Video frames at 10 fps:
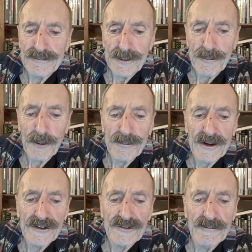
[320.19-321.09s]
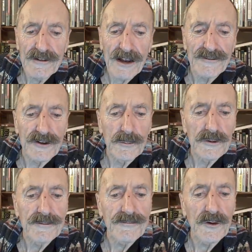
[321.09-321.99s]
the population of London
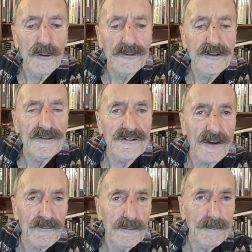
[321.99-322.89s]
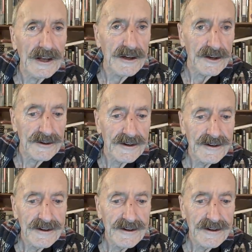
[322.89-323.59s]
was fewer than 7 million.